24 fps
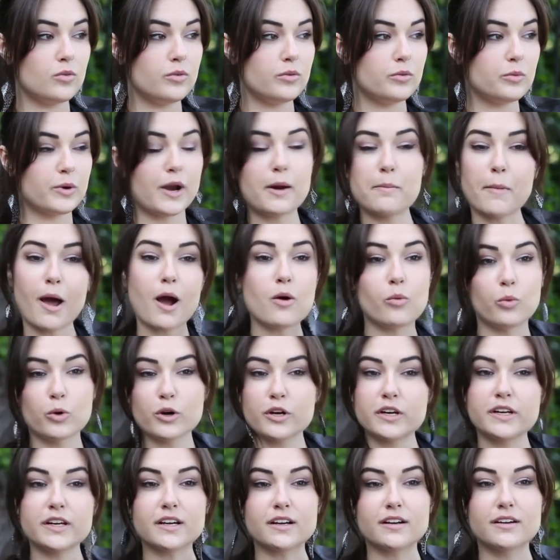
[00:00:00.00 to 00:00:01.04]
when I'm not
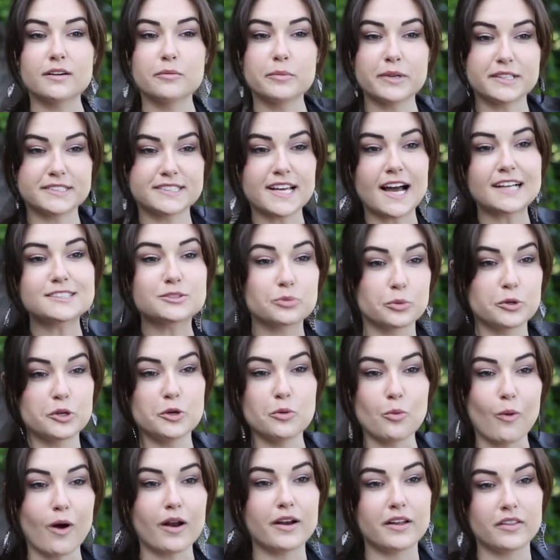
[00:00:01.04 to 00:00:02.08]
working, because that's when
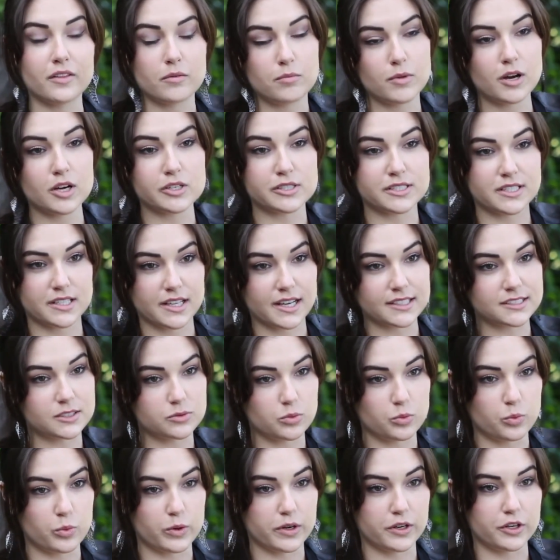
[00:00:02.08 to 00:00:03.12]
you want it the most, and that's
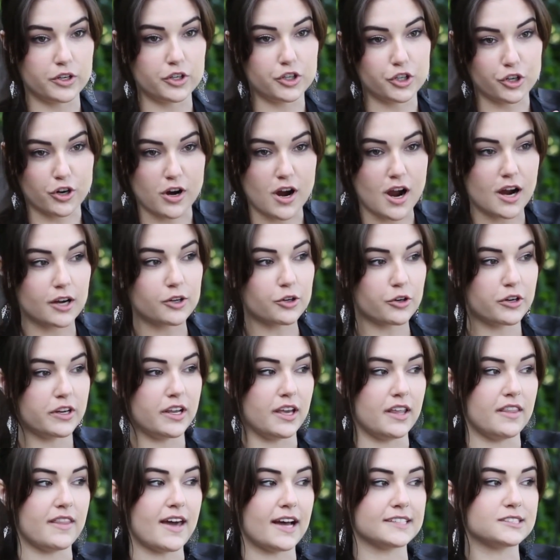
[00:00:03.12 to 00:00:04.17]
when you're hungry,
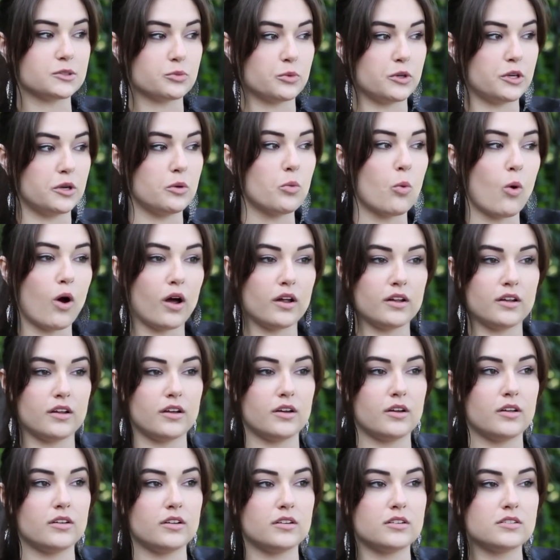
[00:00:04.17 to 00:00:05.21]
and that's when you want
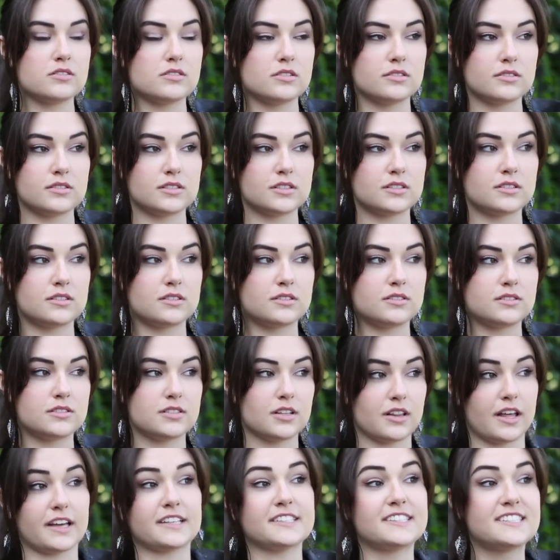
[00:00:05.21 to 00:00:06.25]

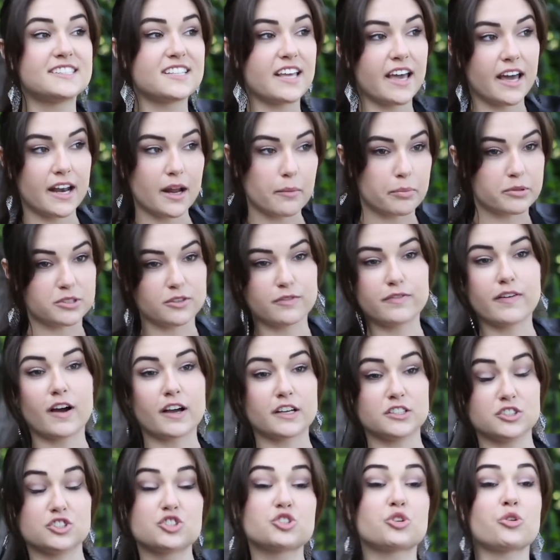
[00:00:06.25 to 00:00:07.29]
to like stand up and
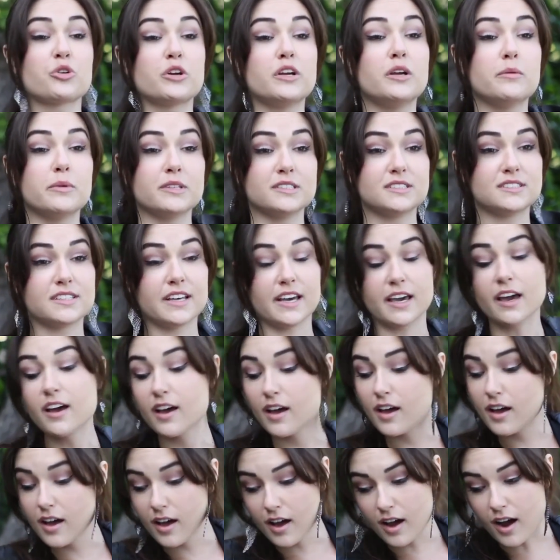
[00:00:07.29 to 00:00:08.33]
fucking scream and say,
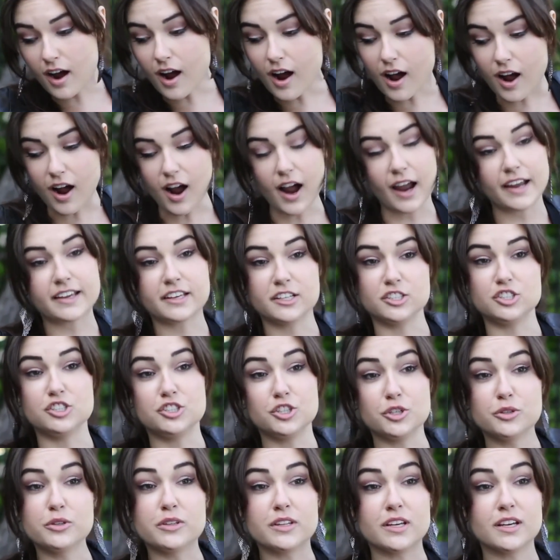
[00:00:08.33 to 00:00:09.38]
I can
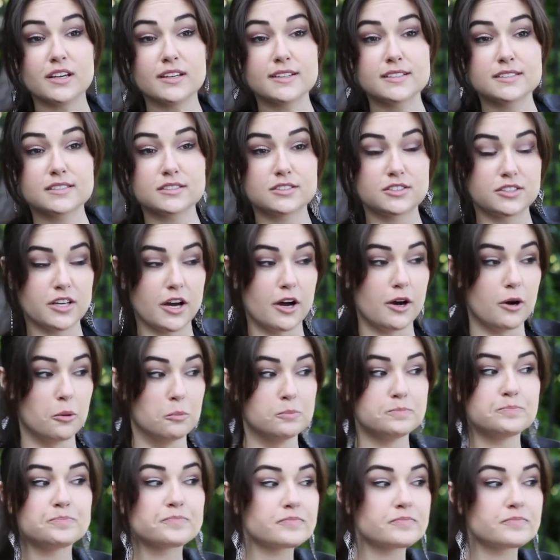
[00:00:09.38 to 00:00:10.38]
do this. So